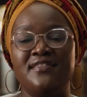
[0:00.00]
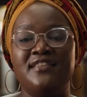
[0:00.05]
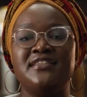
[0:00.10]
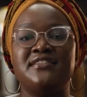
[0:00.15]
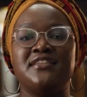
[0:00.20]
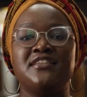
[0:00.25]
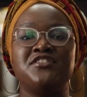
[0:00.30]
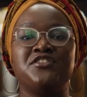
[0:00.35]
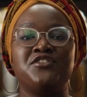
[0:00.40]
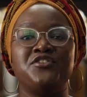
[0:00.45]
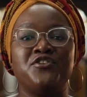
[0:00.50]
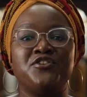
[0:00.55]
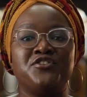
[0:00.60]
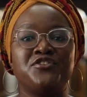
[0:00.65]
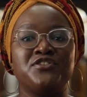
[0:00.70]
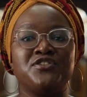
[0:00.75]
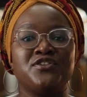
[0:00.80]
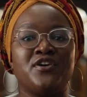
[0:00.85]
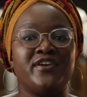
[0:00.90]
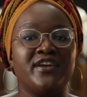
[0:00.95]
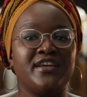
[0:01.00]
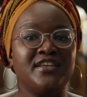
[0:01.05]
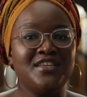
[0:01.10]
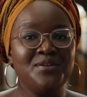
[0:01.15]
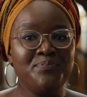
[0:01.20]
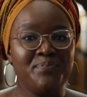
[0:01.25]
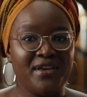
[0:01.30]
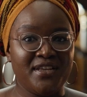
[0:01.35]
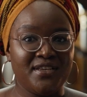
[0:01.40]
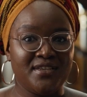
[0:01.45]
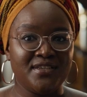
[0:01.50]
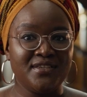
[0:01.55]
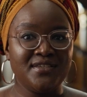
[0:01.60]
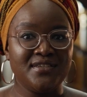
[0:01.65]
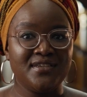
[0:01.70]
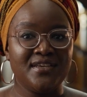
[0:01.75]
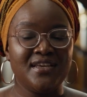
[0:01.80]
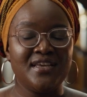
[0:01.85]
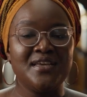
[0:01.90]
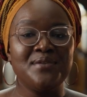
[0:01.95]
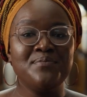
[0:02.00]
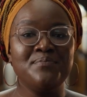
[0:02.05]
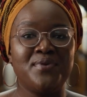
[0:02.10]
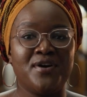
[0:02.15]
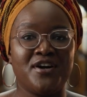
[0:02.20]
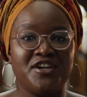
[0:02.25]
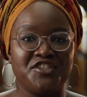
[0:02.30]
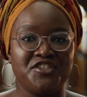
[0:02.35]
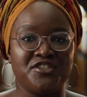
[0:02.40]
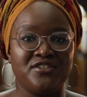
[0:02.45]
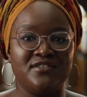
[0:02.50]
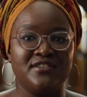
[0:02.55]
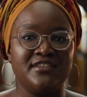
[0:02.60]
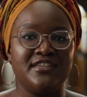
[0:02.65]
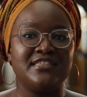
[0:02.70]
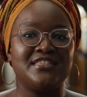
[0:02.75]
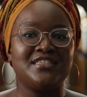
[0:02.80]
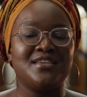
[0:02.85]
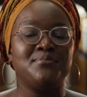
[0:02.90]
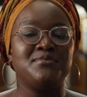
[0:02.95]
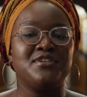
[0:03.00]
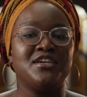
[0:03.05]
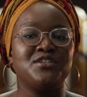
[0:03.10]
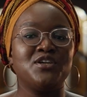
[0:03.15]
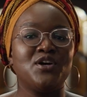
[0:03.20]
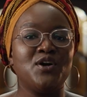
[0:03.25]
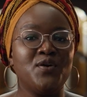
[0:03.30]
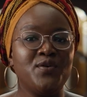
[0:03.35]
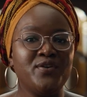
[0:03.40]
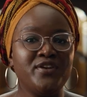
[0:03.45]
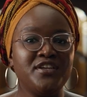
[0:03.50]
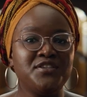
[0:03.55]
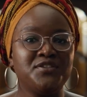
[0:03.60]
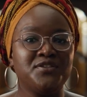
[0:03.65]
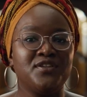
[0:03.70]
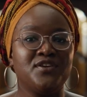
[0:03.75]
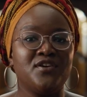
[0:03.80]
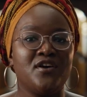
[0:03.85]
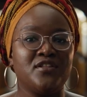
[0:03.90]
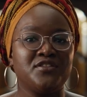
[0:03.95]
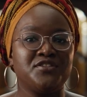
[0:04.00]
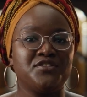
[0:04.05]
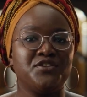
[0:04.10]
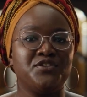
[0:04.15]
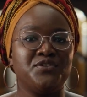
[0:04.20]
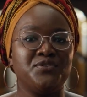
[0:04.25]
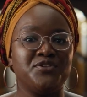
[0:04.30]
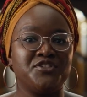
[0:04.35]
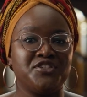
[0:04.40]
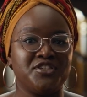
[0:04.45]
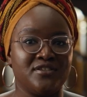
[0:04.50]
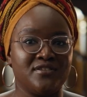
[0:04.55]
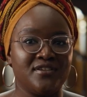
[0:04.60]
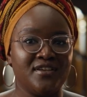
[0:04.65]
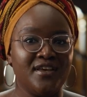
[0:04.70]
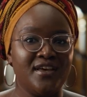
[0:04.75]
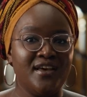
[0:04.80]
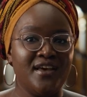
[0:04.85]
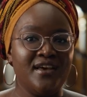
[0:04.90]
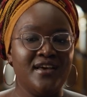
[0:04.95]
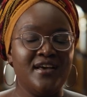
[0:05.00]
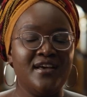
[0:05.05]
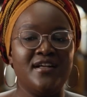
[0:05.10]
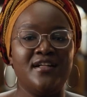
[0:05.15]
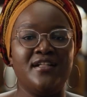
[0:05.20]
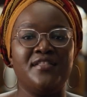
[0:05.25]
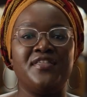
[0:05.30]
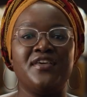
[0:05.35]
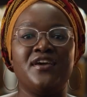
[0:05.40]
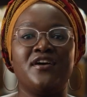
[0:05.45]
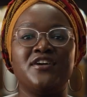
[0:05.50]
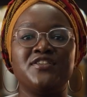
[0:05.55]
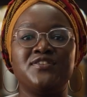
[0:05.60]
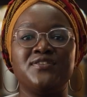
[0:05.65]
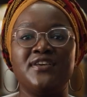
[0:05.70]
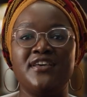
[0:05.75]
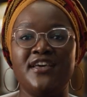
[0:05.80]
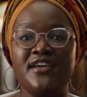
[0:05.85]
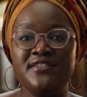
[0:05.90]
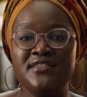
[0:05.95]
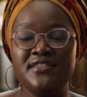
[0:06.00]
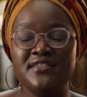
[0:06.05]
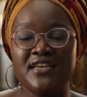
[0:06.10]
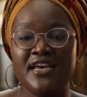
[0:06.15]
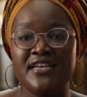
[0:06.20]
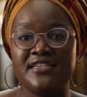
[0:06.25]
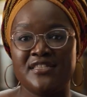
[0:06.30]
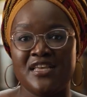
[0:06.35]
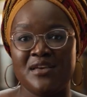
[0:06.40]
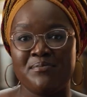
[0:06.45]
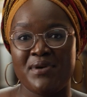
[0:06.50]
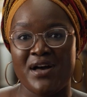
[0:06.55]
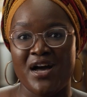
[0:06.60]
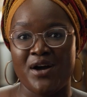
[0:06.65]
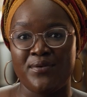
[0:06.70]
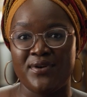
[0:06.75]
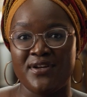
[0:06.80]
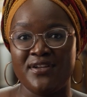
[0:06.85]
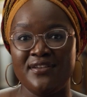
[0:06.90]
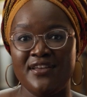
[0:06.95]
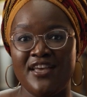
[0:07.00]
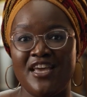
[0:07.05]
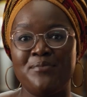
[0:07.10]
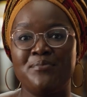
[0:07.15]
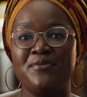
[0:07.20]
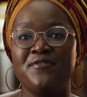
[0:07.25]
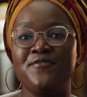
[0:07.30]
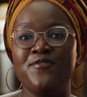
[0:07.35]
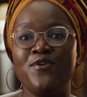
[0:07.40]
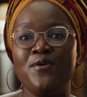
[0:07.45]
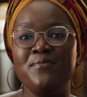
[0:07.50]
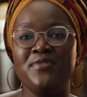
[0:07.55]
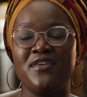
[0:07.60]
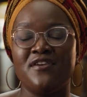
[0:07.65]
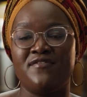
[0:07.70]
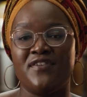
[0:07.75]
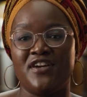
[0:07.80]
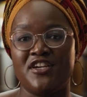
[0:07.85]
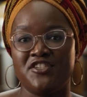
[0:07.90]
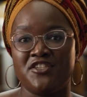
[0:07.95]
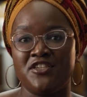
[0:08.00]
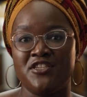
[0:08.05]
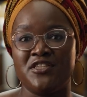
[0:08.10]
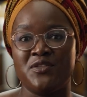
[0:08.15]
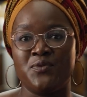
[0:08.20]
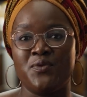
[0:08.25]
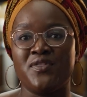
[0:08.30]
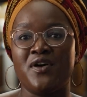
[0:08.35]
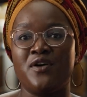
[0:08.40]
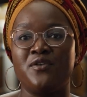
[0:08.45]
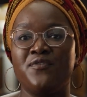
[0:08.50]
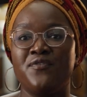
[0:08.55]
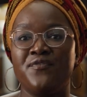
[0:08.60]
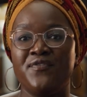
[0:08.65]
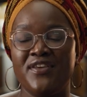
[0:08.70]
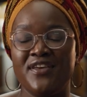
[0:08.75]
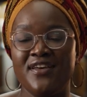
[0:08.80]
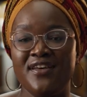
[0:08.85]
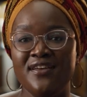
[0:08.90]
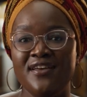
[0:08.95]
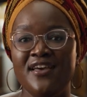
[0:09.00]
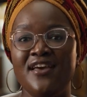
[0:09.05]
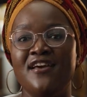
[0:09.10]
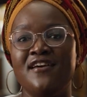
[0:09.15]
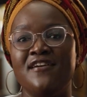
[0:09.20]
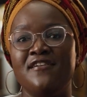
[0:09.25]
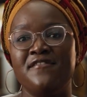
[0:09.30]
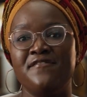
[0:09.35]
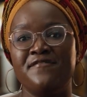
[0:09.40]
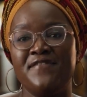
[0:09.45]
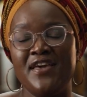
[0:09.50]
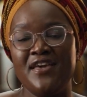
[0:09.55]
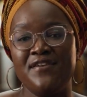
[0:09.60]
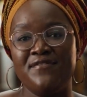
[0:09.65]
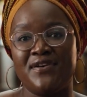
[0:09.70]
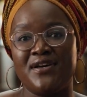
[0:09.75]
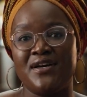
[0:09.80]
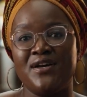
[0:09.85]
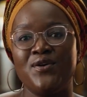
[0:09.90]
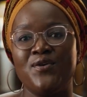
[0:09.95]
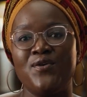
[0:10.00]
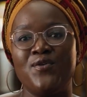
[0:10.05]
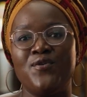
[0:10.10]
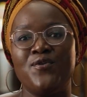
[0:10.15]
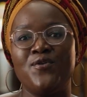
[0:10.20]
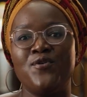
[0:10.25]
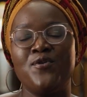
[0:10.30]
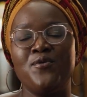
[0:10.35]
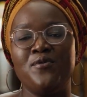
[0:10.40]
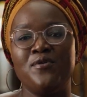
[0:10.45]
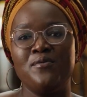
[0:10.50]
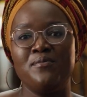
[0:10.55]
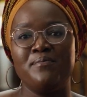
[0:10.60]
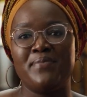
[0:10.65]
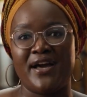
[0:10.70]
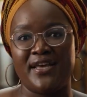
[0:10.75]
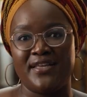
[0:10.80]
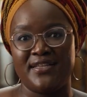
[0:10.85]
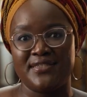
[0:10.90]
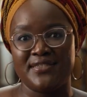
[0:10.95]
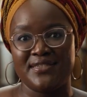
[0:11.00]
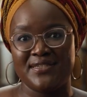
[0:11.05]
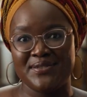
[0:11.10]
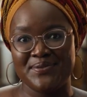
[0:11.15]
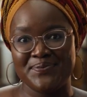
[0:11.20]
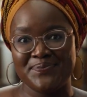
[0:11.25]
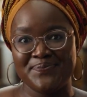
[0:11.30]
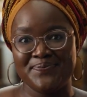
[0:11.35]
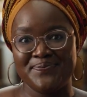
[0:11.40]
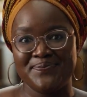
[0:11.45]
These institutions are independent, impartial, and subject only to the Constitution. They are to exercise their power and perform their functions without fear, favor, or bias.